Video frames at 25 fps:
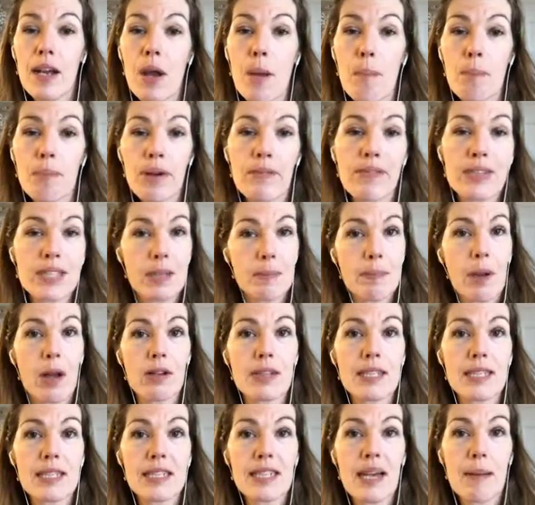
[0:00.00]
privacy
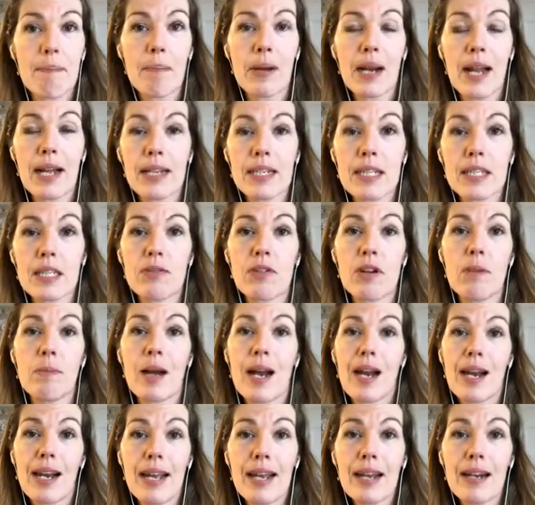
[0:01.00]
policy templates through
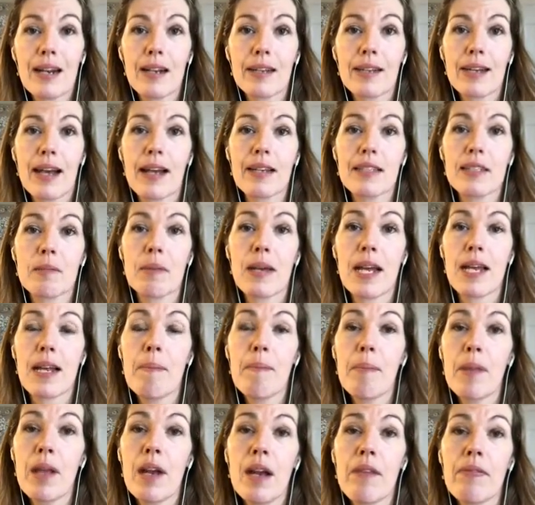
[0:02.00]
my legal academy,
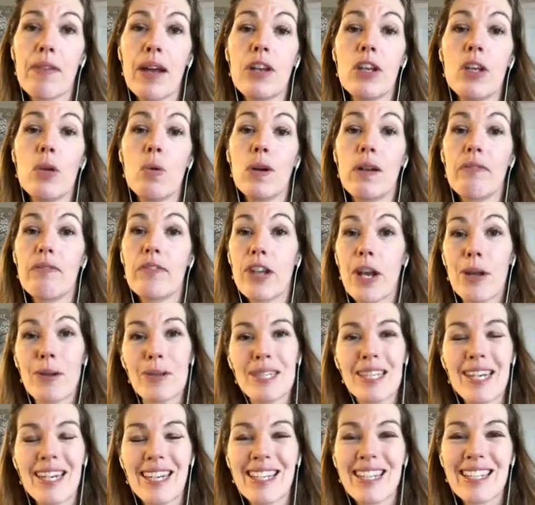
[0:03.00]
then you will have
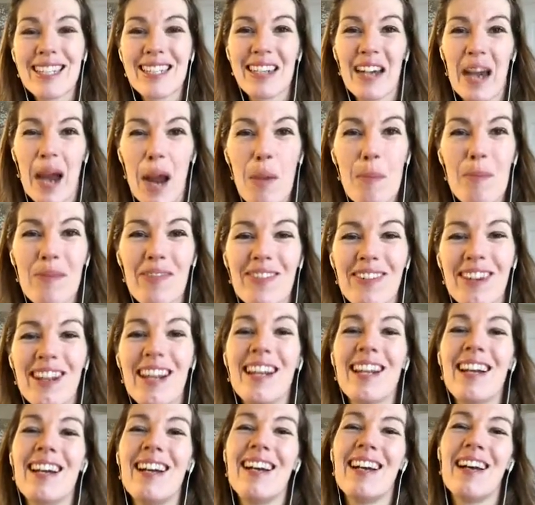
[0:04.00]
noticed,
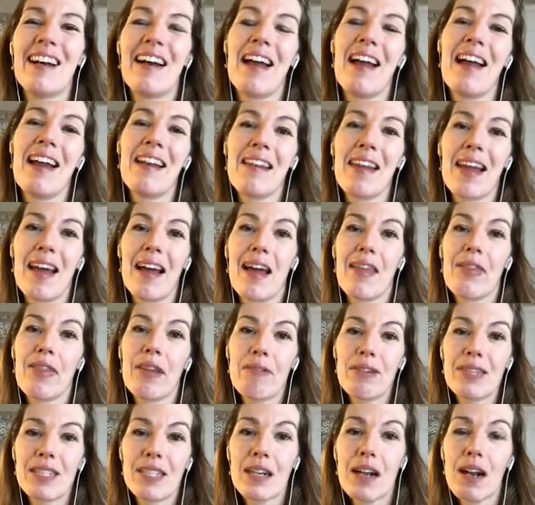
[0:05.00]
hopefully, in there
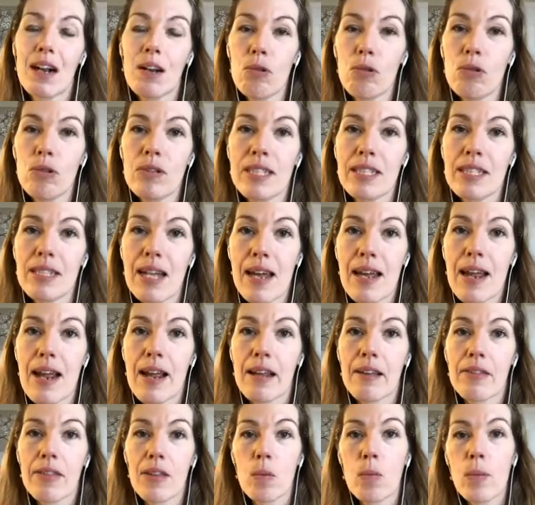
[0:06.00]
is a clause
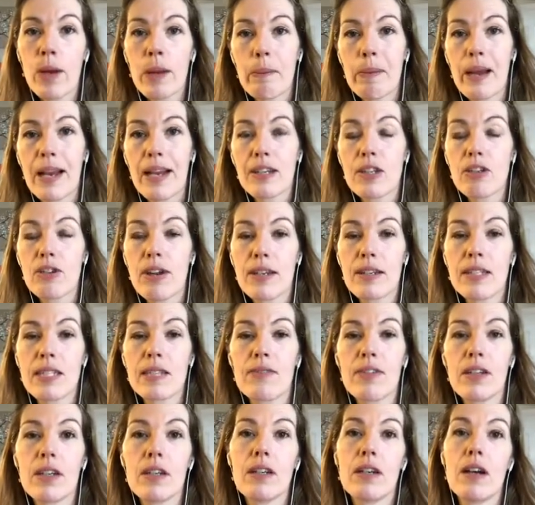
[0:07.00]
saying that we may
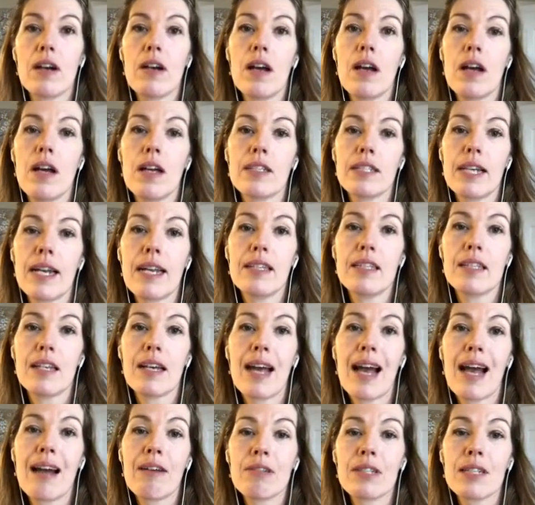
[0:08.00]
transfer data
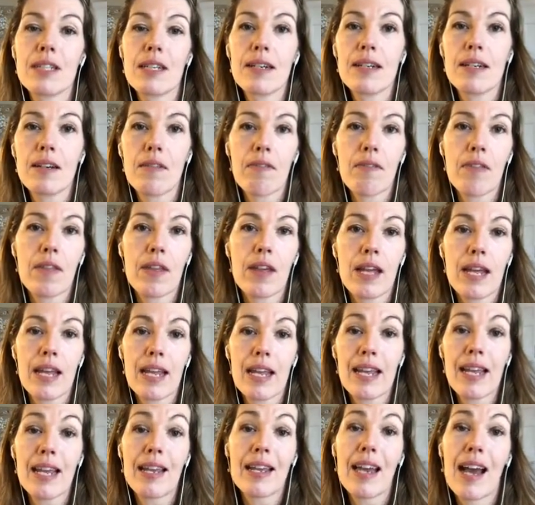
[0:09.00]
outside of the
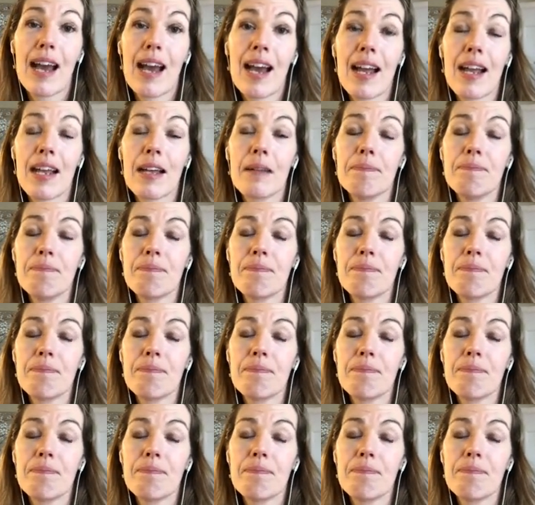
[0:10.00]
EEA.